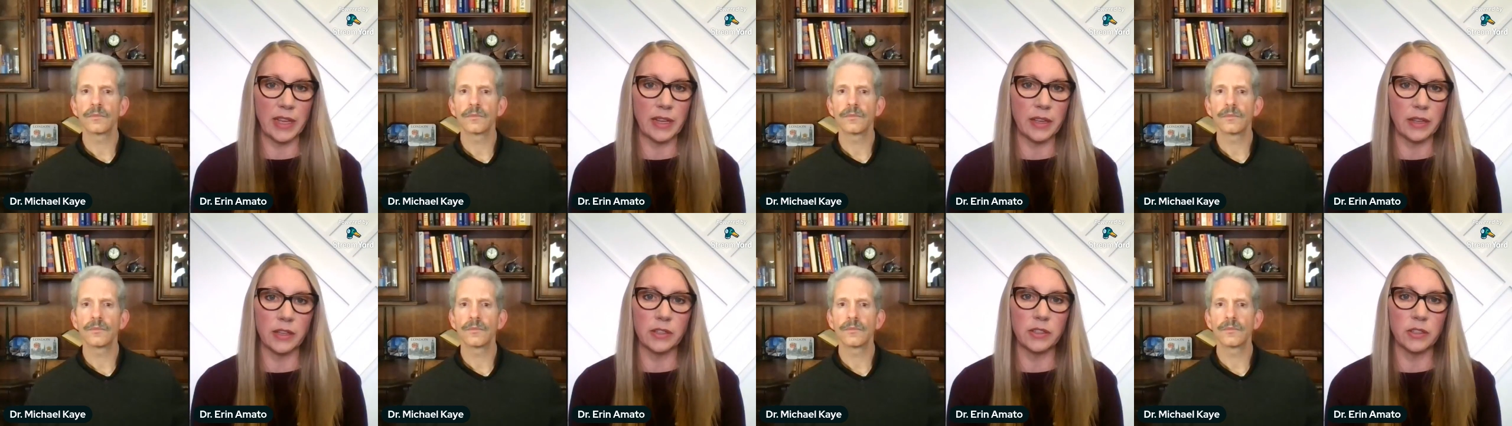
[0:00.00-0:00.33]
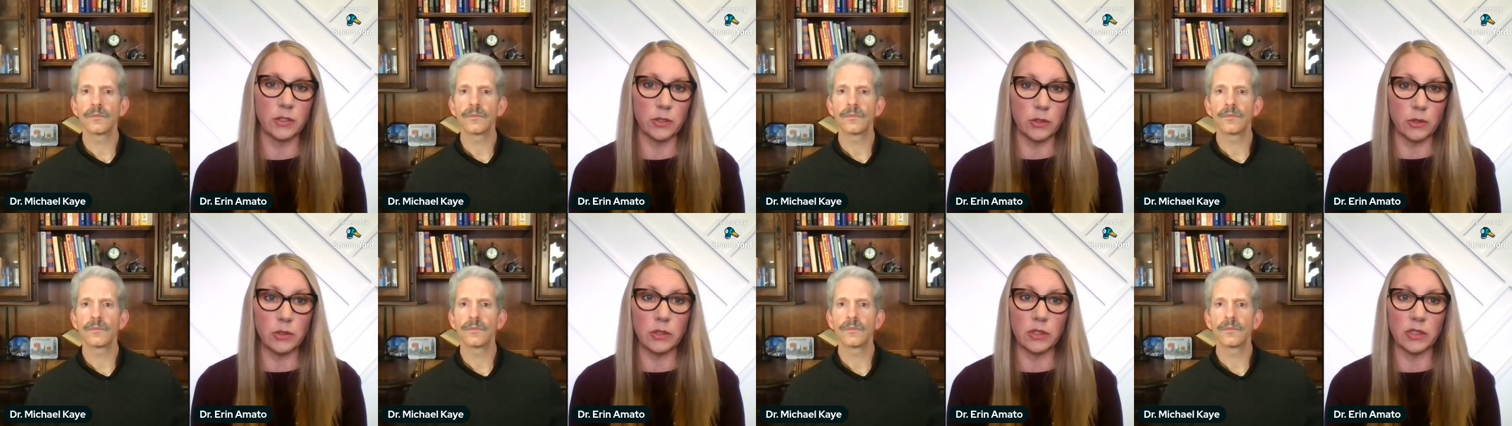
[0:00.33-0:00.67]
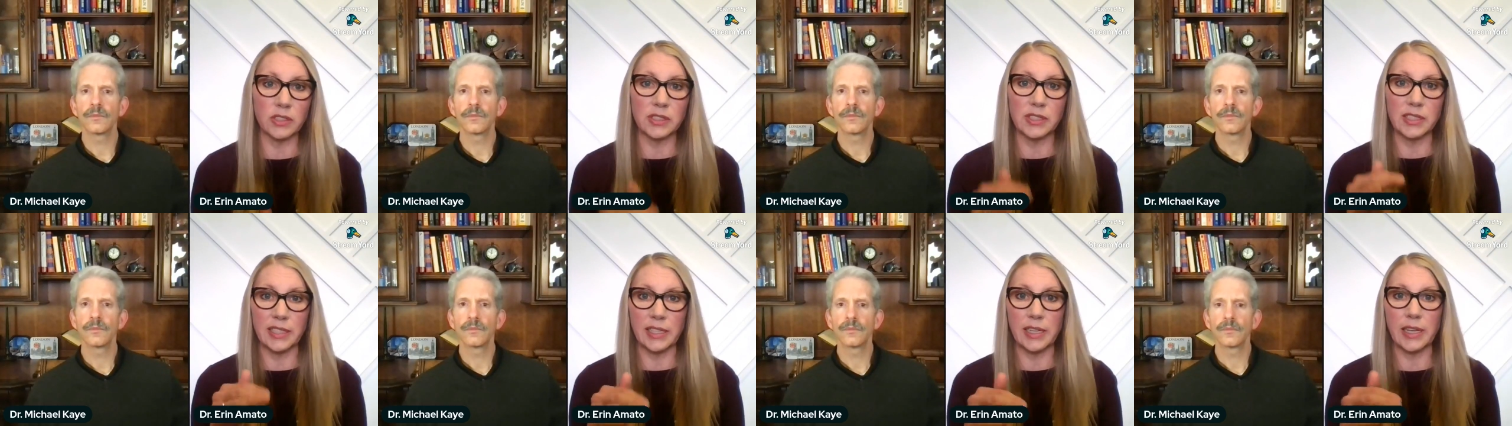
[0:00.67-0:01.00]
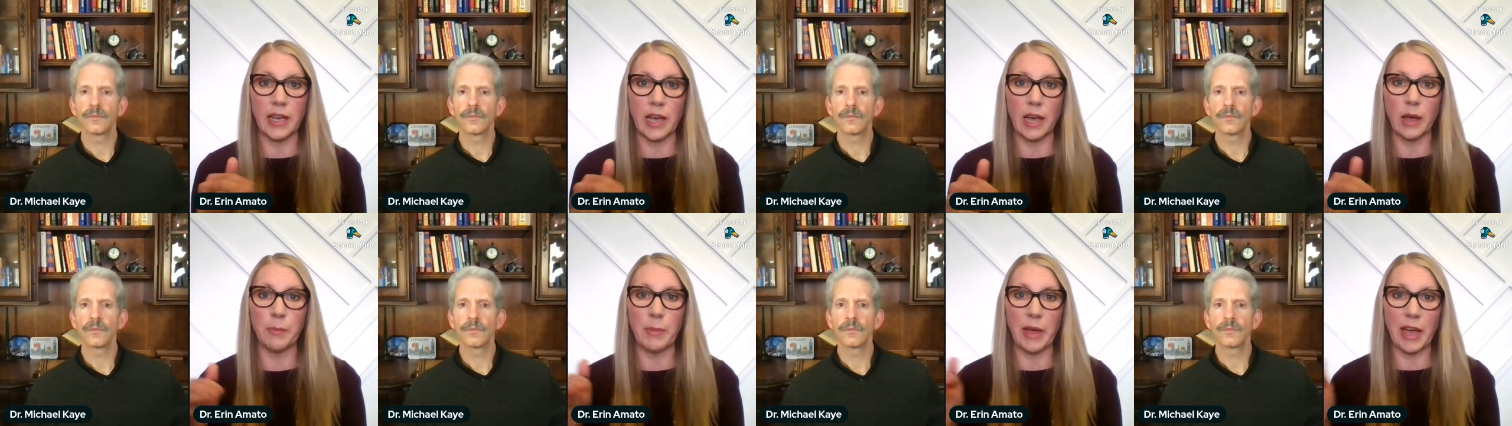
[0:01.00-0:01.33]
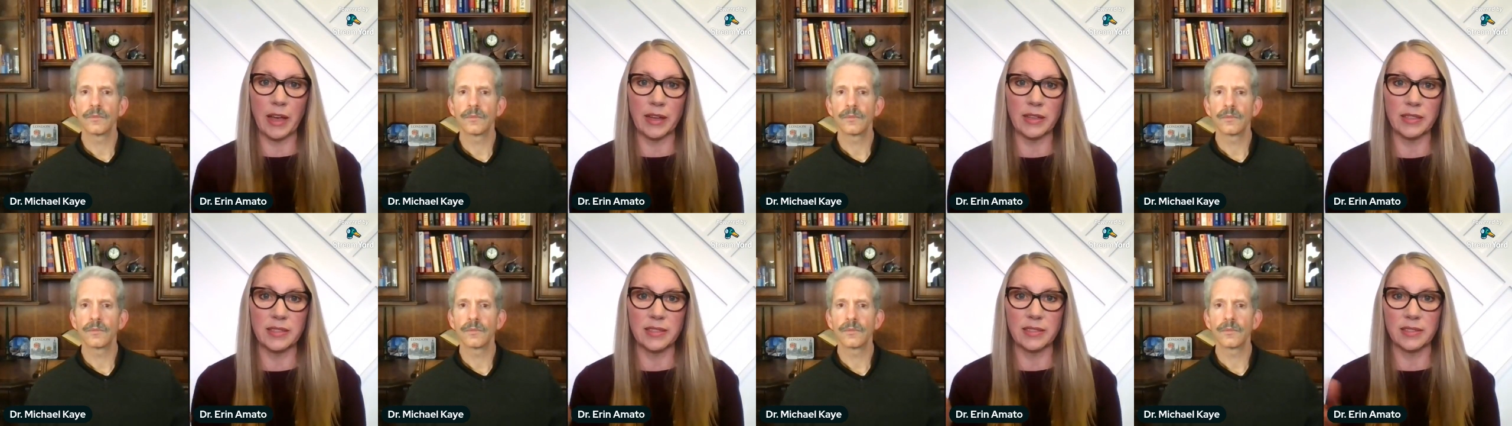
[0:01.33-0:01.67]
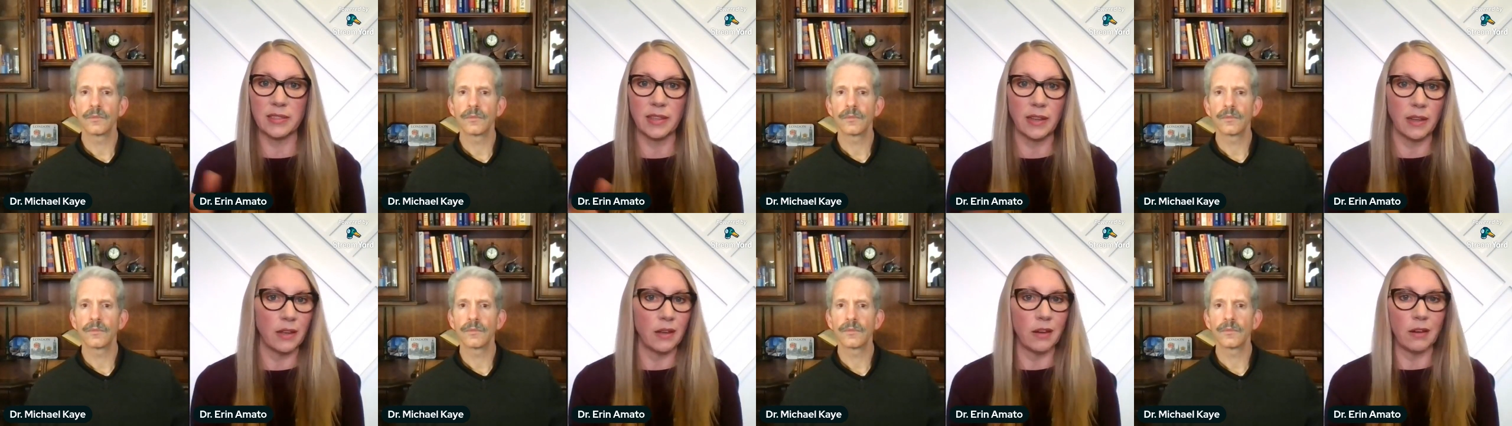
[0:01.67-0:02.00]
Speaker 1: they could Google TMS
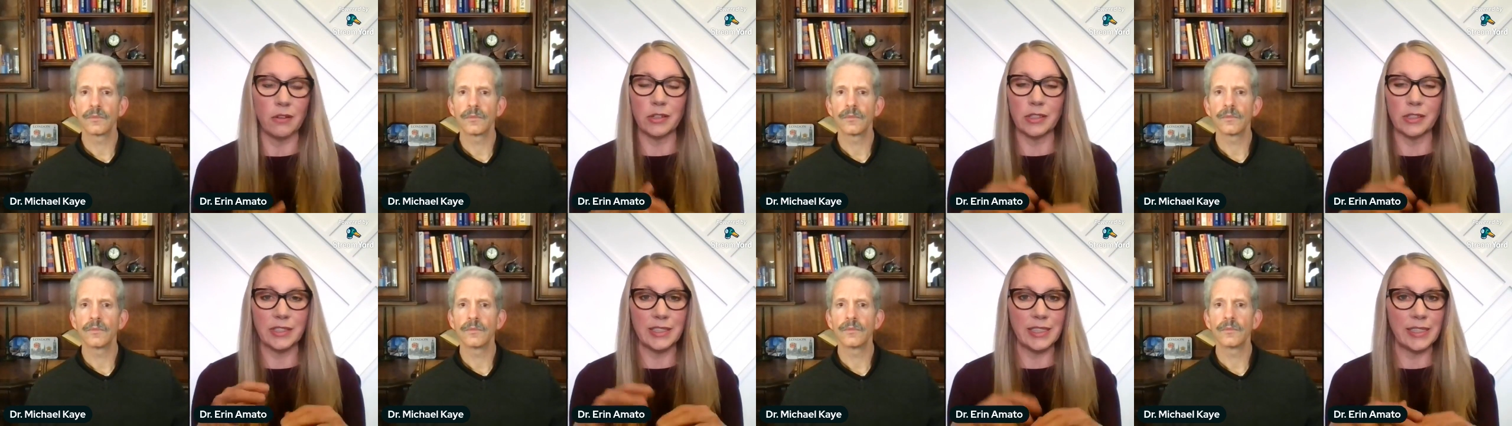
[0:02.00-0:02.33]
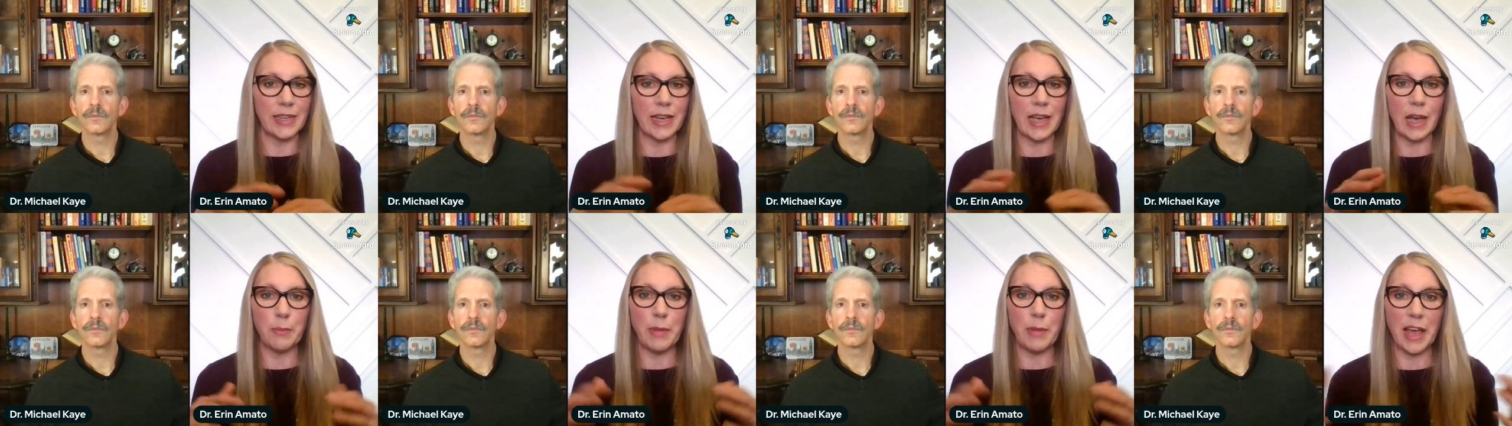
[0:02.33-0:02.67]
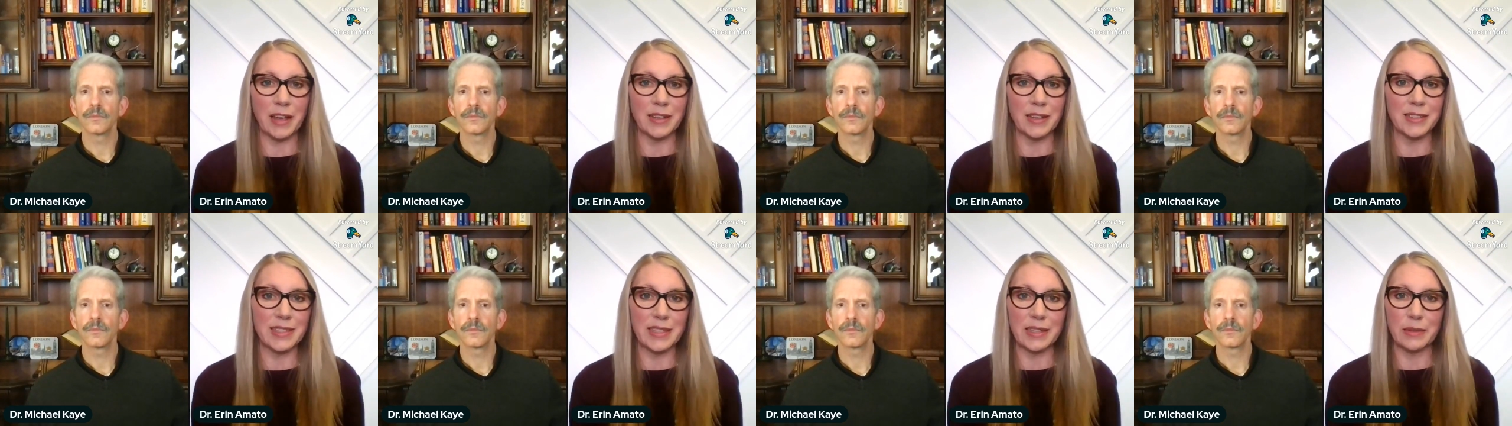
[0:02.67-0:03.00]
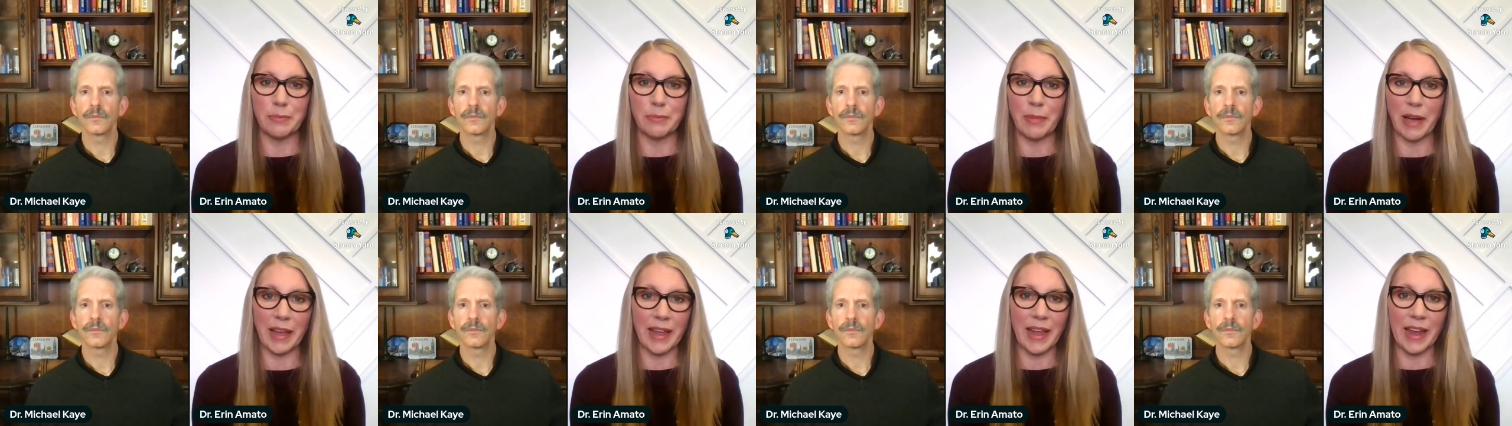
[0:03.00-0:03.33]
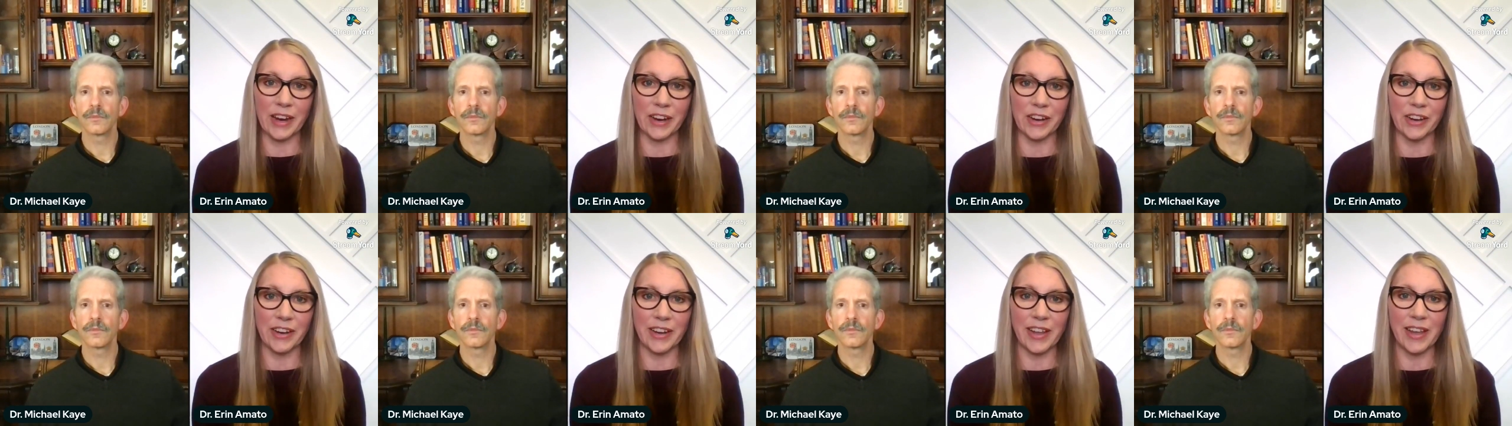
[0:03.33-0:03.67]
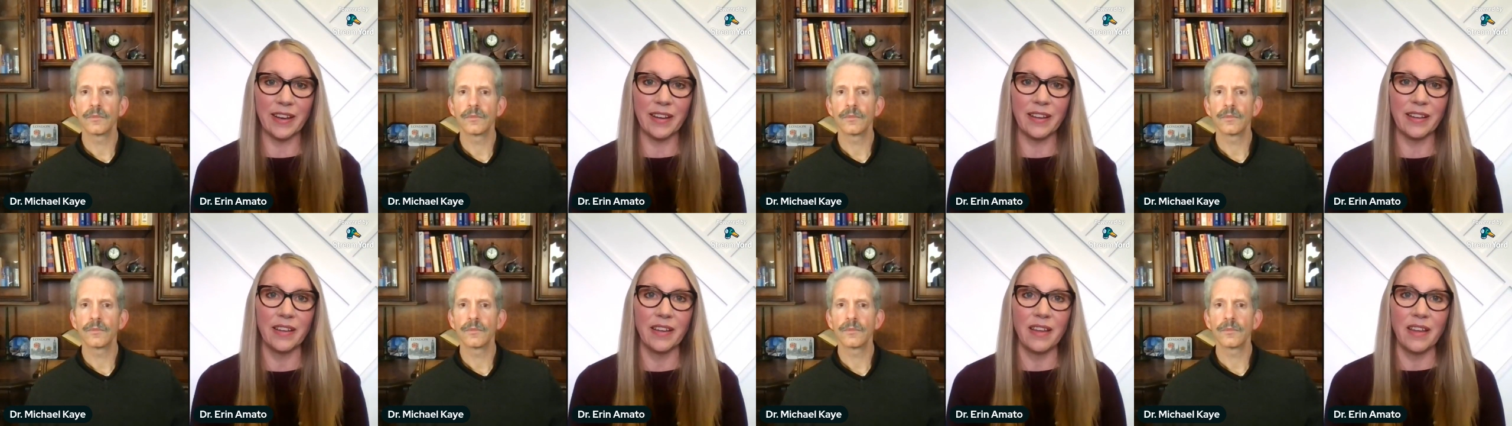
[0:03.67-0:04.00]
or TMS in my
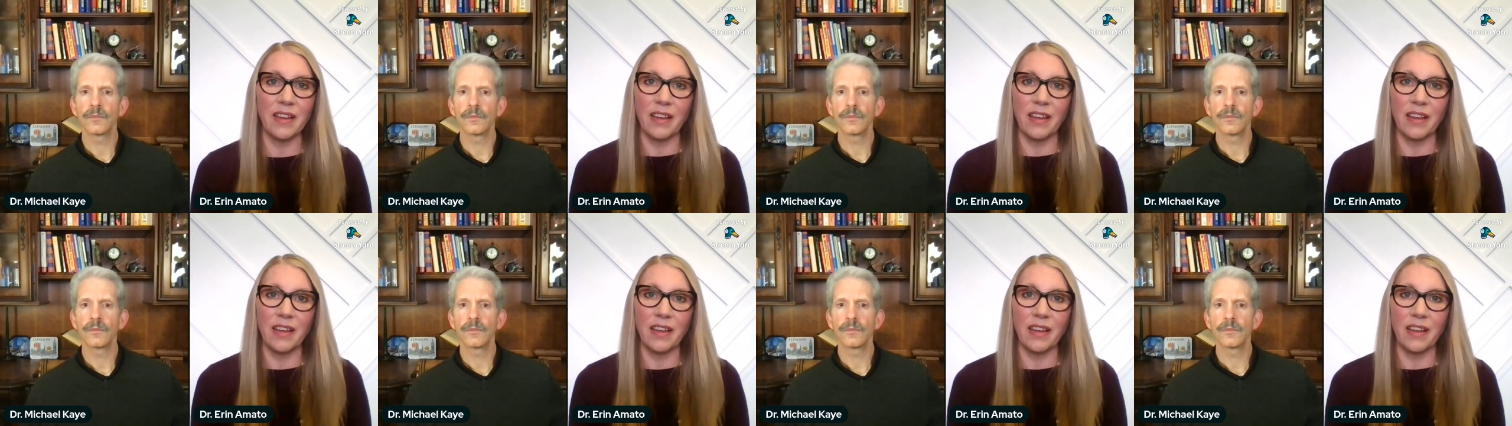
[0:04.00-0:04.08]
area.